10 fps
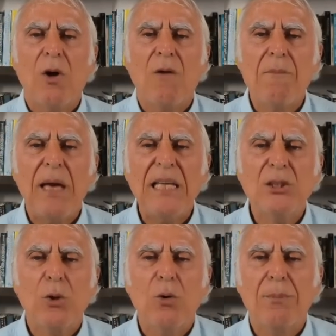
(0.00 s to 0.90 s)
of
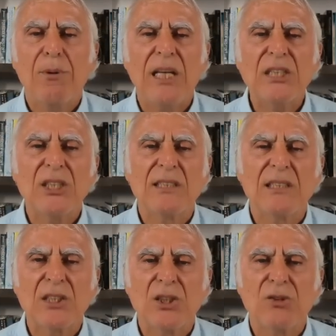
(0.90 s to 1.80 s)
major corporations
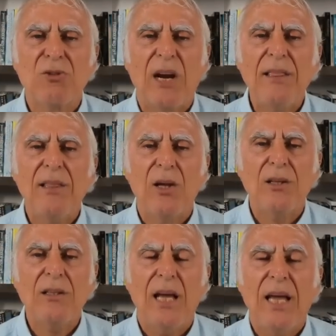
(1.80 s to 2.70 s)
such as Raytheon